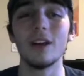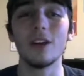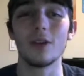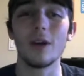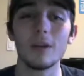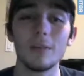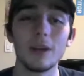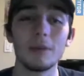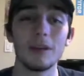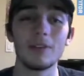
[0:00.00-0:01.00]
So I'm gonna bring
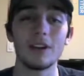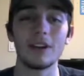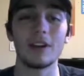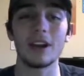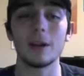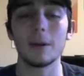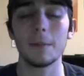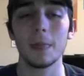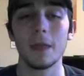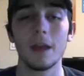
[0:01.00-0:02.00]
in Braviary right here.
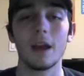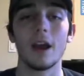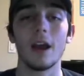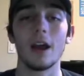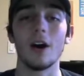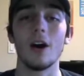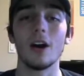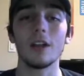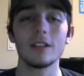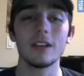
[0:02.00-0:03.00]
And
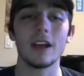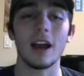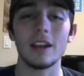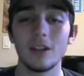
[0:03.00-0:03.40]
honestly, I need to